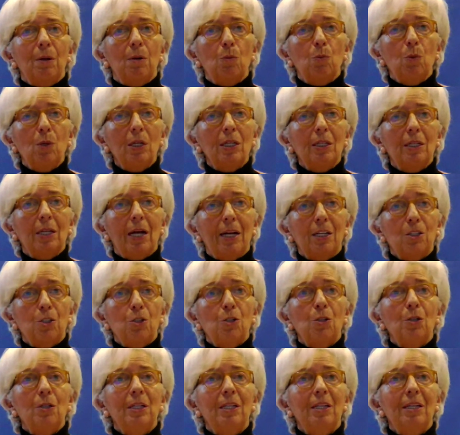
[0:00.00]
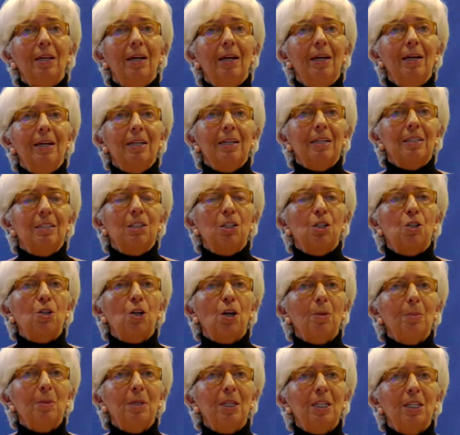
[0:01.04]
will actually
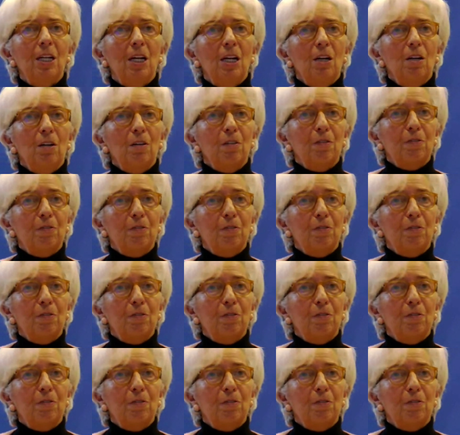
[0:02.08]
determine